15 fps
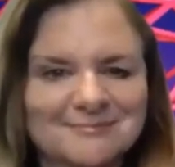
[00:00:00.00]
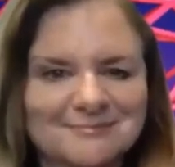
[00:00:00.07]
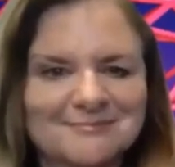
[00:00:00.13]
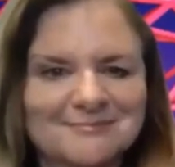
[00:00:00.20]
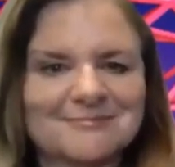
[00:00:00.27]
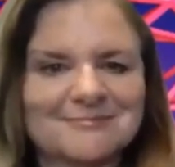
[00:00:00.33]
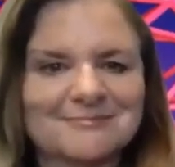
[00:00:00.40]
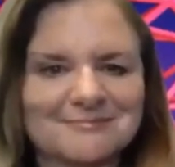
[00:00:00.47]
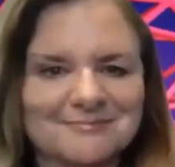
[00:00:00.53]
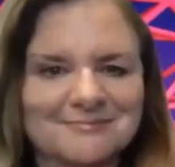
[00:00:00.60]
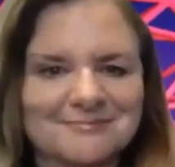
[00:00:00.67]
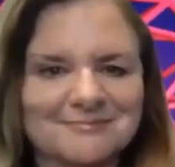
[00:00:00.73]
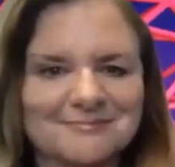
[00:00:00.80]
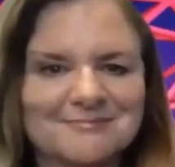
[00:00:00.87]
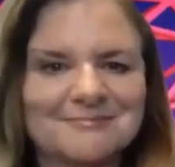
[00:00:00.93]

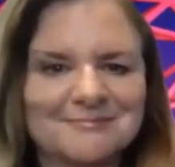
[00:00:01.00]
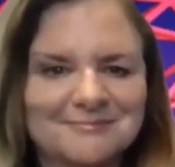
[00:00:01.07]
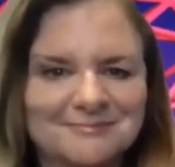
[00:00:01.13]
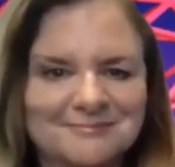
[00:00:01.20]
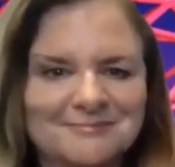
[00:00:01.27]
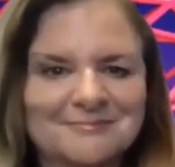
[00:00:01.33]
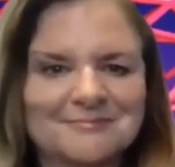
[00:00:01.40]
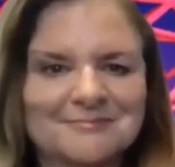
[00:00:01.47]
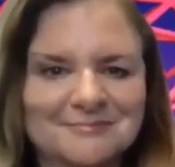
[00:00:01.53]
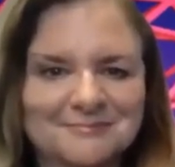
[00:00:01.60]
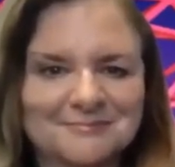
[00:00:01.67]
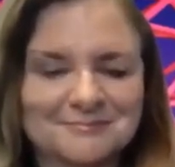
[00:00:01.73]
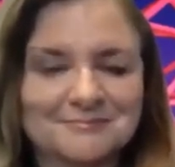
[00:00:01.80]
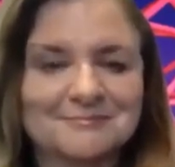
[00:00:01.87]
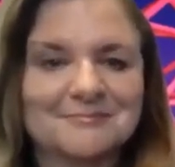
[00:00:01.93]

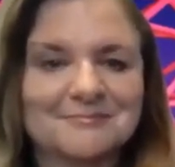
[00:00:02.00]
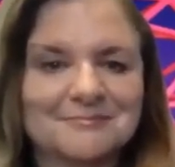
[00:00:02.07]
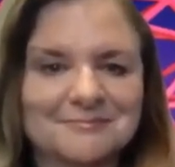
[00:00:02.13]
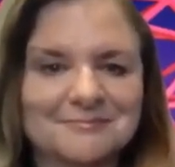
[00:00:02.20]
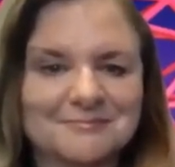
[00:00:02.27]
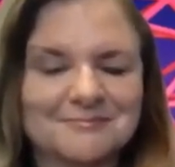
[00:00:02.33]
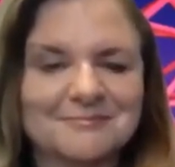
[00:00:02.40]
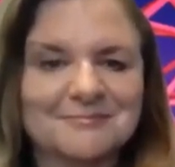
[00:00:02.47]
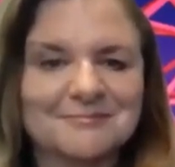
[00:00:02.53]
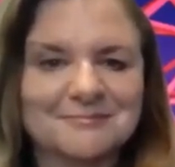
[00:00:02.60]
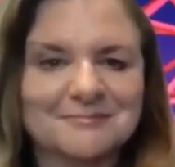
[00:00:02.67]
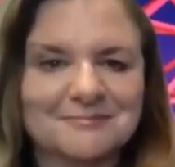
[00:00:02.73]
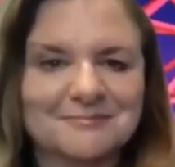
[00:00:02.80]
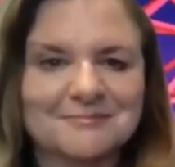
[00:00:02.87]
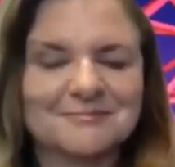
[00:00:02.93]

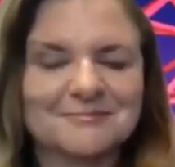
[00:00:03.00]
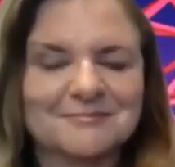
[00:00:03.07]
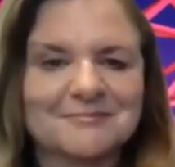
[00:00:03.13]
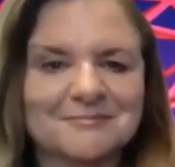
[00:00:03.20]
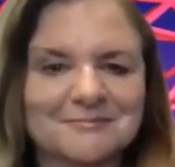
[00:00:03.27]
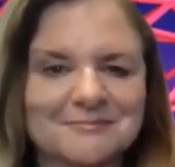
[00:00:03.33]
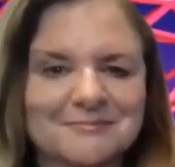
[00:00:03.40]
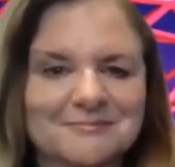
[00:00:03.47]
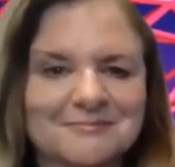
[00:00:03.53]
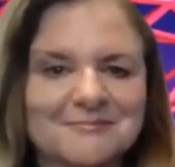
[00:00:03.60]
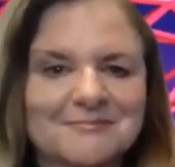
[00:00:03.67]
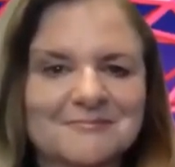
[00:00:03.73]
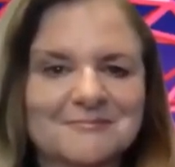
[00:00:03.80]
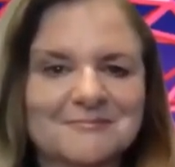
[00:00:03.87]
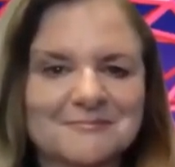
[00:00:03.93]

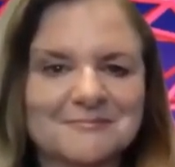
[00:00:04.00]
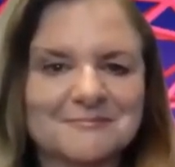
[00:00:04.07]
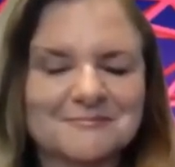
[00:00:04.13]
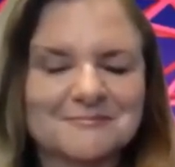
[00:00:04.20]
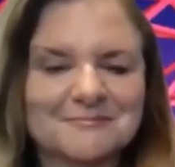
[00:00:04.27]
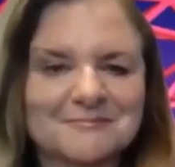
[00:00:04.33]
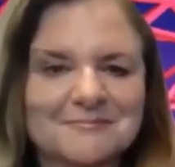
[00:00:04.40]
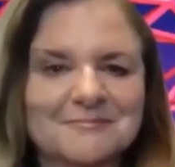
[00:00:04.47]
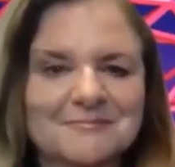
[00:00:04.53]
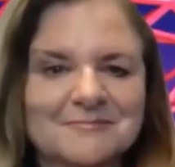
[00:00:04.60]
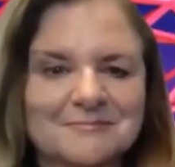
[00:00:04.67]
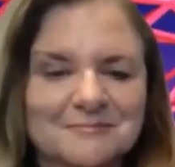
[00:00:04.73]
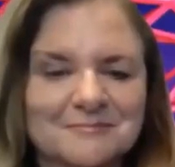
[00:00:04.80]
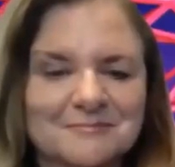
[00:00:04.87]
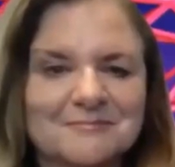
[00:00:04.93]

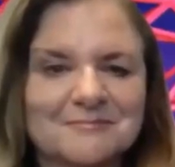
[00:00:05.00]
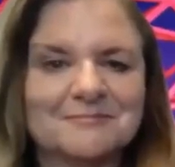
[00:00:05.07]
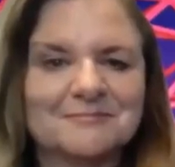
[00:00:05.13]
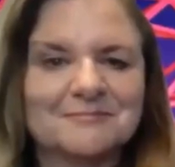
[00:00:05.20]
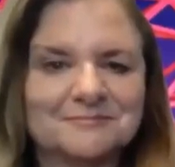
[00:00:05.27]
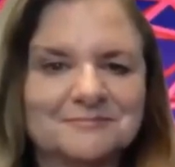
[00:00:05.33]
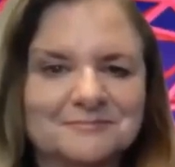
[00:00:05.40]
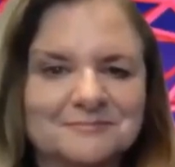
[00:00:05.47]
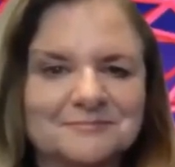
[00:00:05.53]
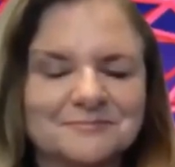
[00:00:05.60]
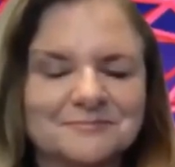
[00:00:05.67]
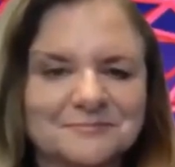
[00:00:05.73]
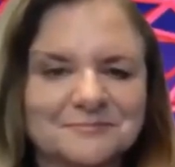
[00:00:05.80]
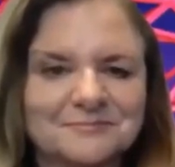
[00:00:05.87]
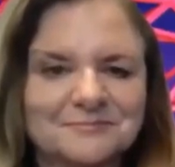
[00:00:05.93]

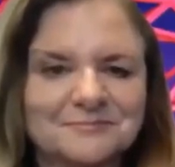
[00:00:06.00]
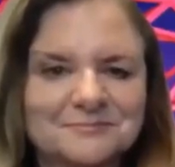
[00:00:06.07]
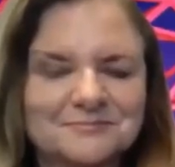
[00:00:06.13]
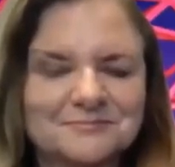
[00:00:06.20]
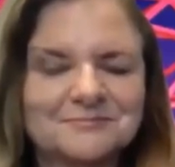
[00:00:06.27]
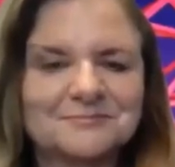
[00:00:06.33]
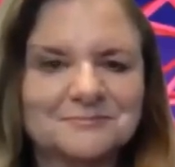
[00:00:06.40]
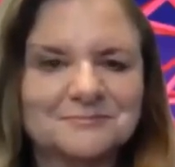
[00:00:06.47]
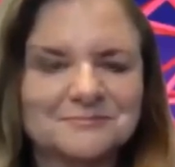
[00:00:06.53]
This person isn't speaking.